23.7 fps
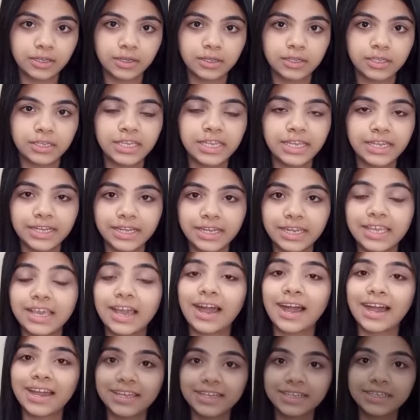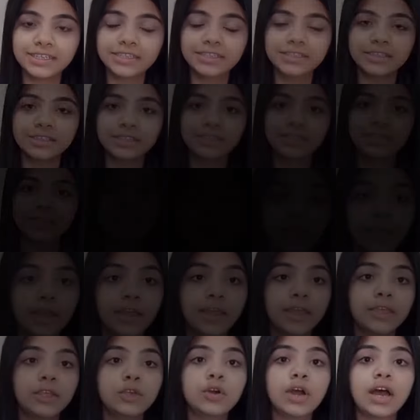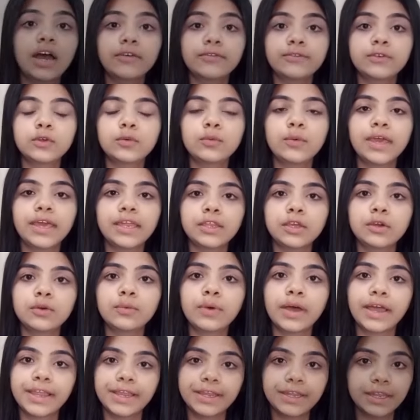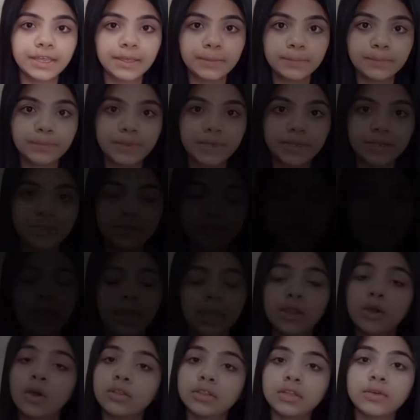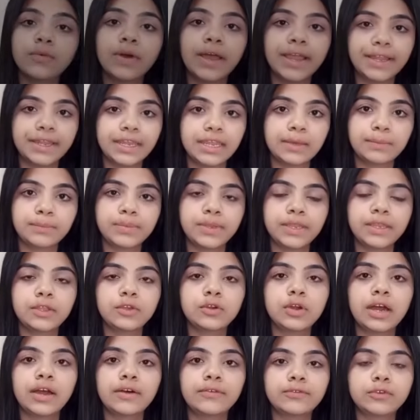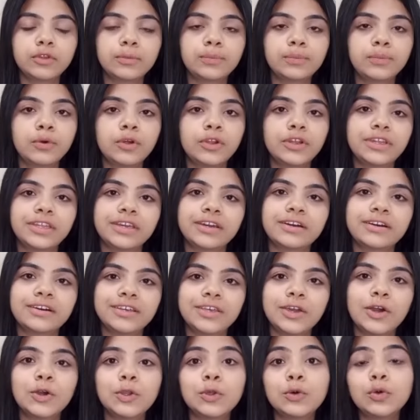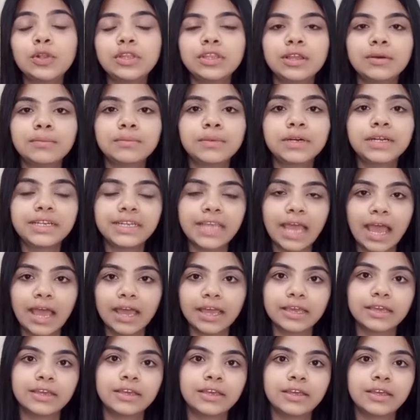neatly ironed. You have to wear your white apron, and on the white apron, you have to put your roll number tag.